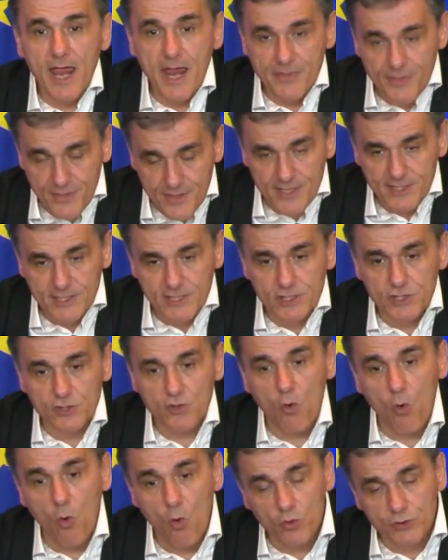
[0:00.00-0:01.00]
This
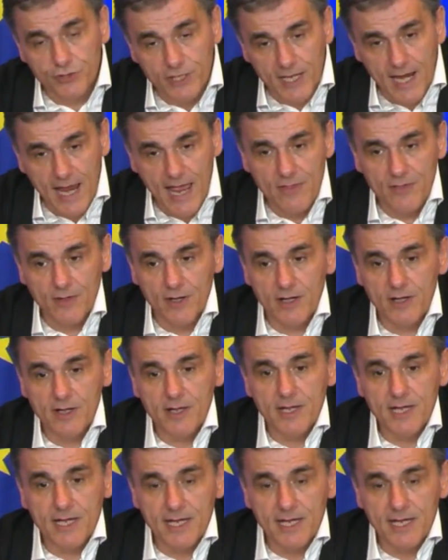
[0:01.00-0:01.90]
altogether